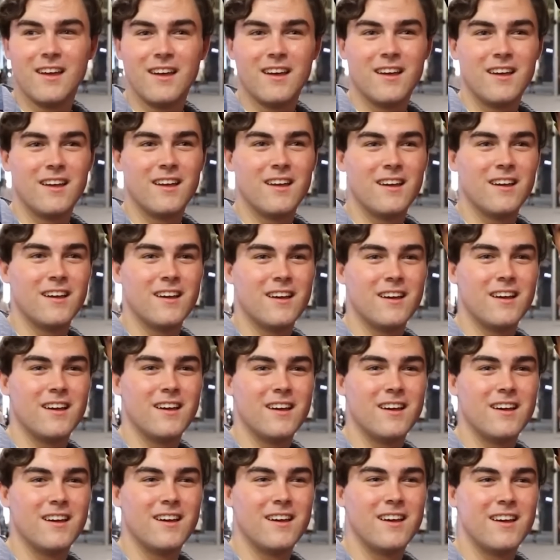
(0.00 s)

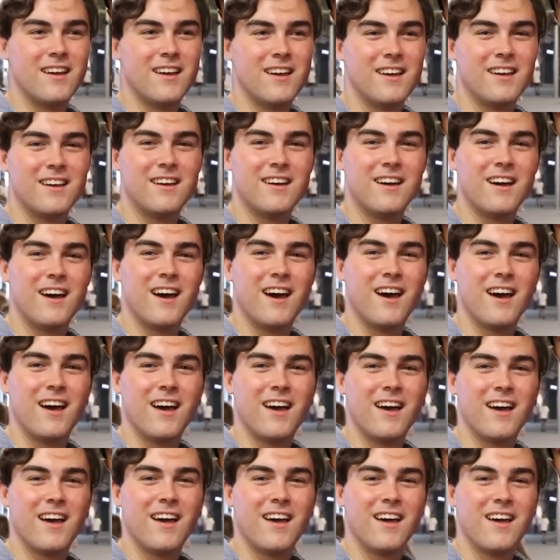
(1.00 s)

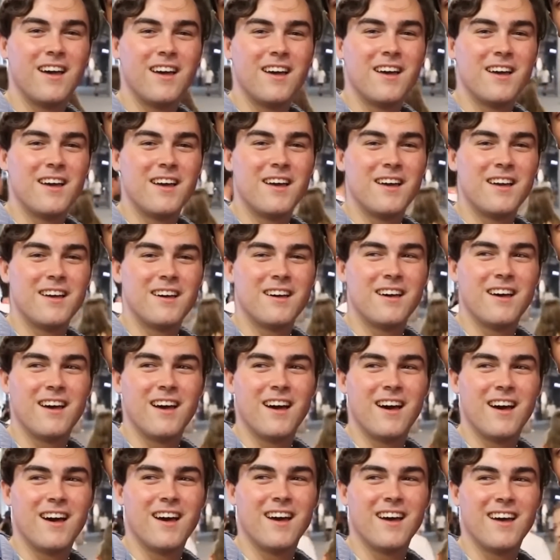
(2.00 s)

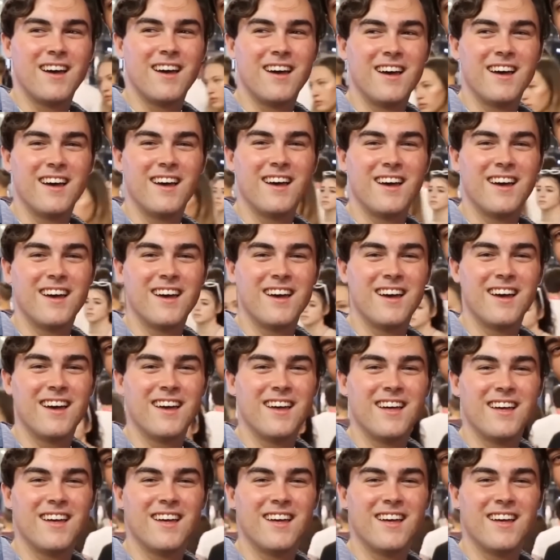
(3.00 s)
(silent)